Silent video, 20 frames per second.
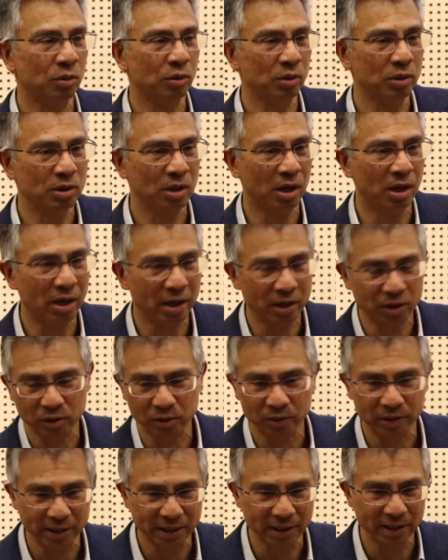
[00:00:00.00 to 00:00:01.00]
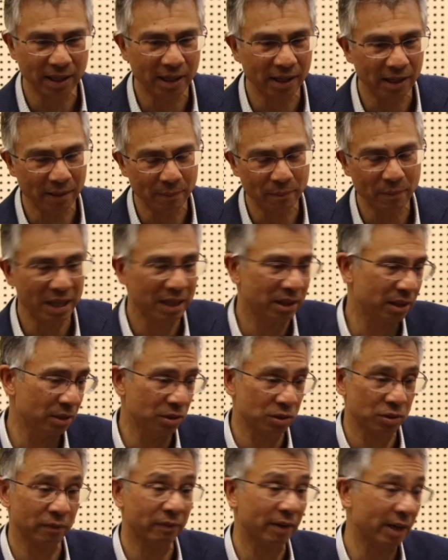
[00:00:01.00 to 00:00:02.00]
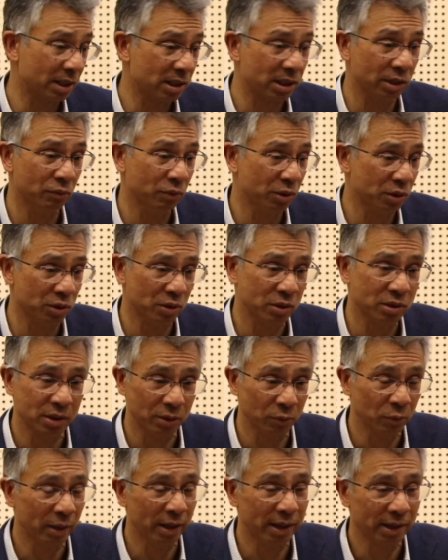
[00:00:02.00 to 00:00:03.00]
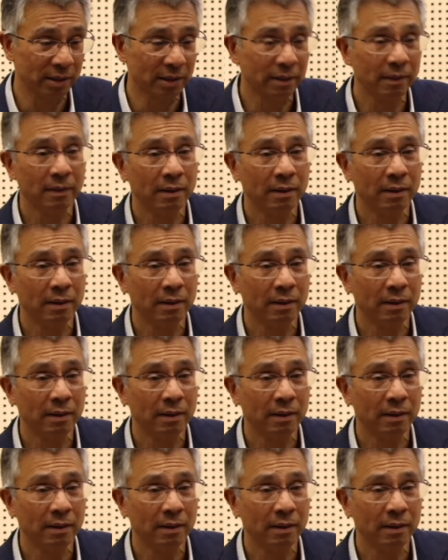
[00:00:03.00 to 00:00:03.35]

or dietary uh, methods of actually reducing weight.